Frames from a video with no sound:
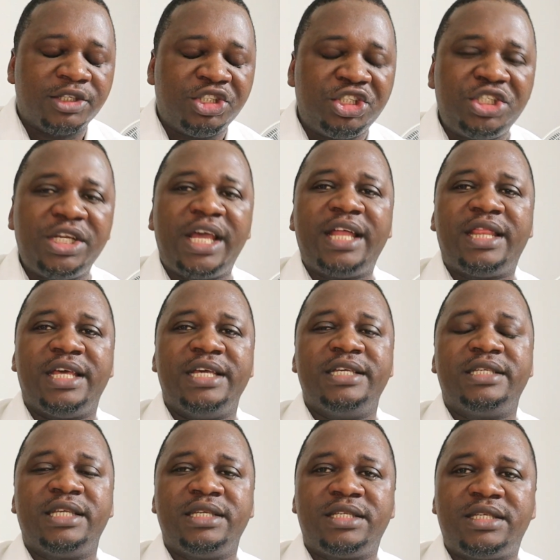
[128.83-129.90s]
Share
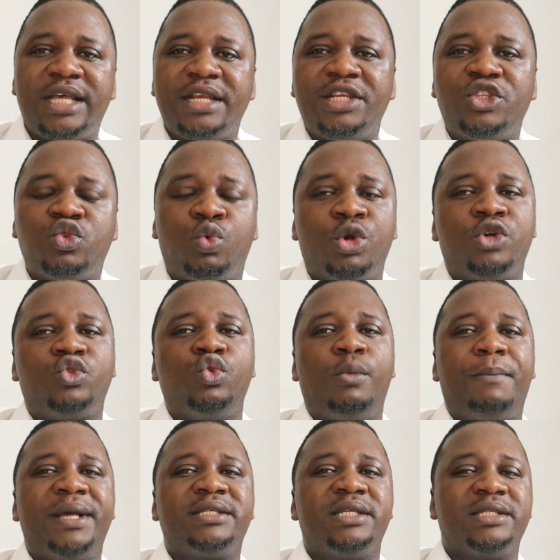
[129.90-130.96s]
this, send it to one or
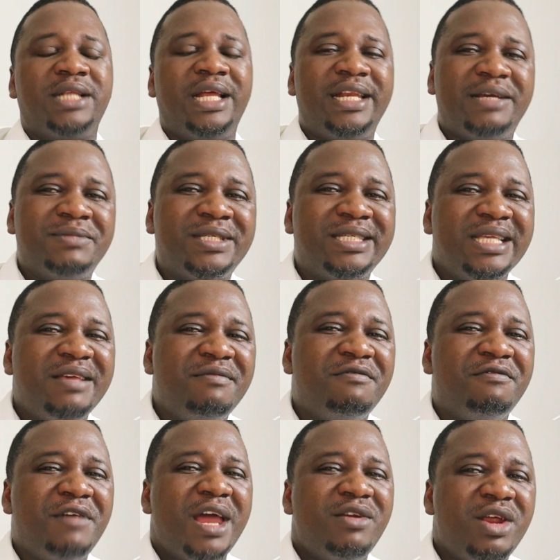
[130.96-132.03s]
two persons. Let them see
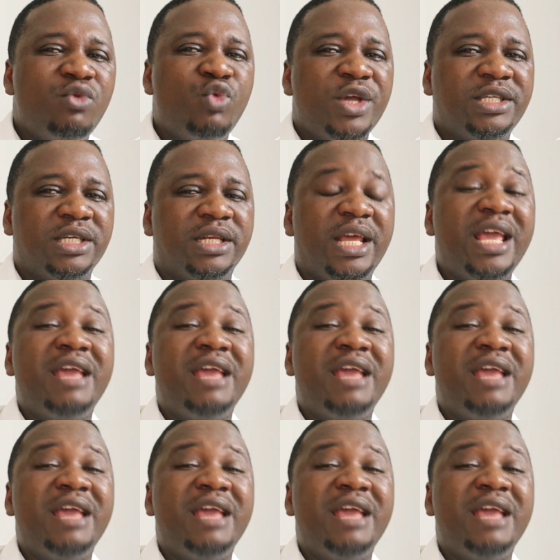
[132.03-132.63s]
very reason.